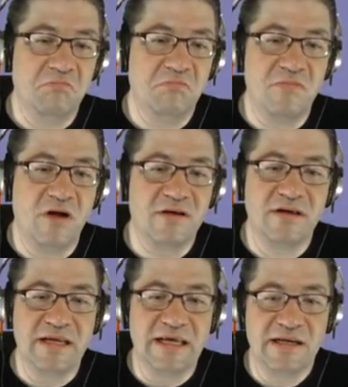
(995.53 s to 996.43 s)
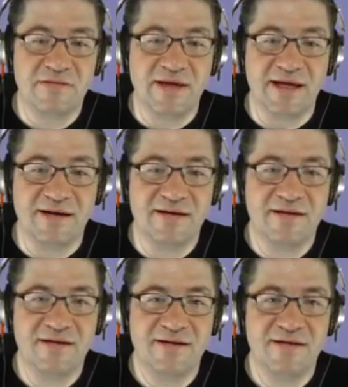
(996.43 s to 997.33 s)
not done any of that.
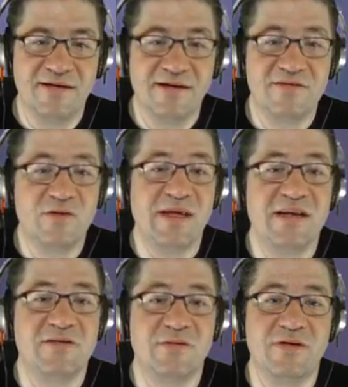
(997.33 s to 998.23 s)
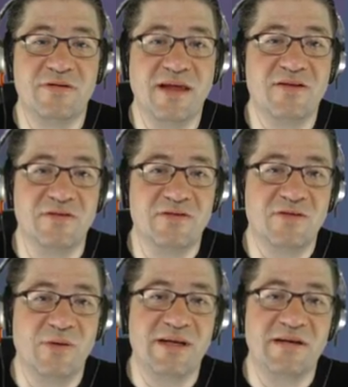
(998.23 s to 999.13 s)
I still made it to 100,000.
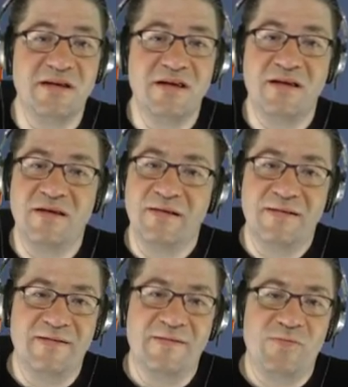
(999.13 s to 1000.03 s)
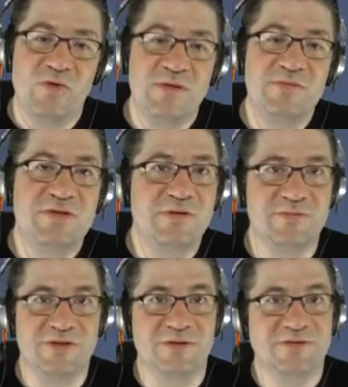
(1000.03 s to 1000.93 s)
So I mean, dreams do come
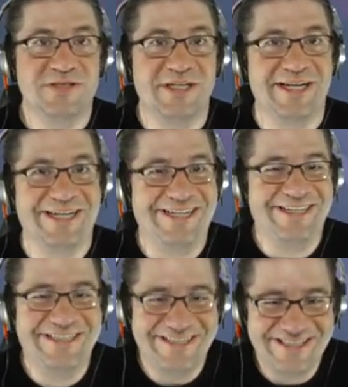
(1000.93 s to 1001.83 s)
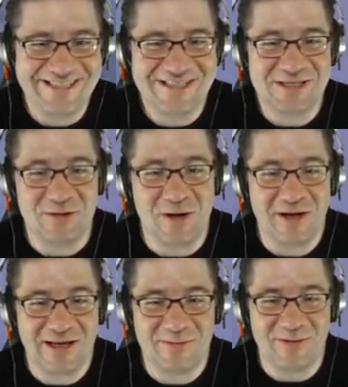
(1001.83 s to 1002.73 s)
true. Do
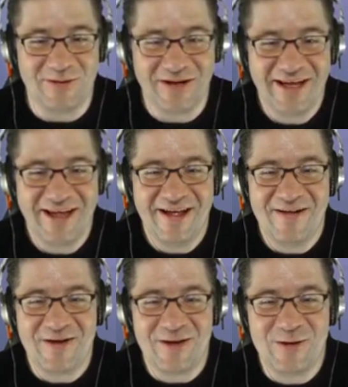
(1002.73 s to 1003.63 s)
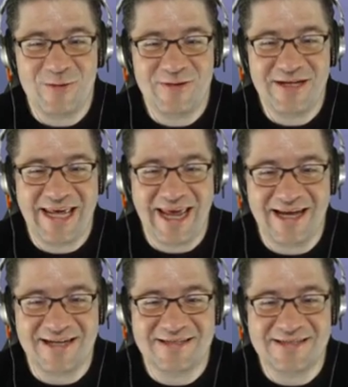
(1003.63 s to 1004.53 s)
not get me wrong. You
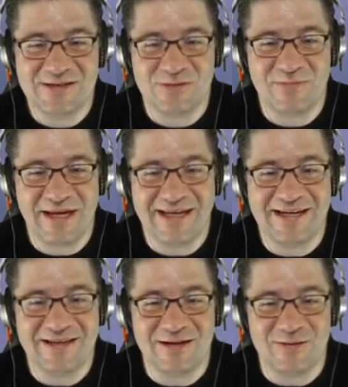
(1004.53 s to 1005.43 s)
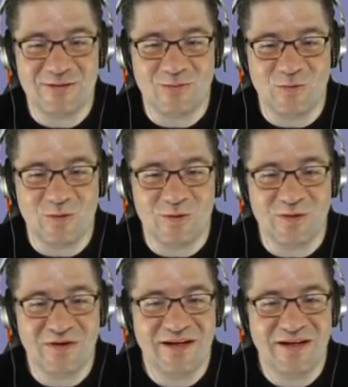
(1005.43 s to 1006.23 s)
can still make it in the YouTube world,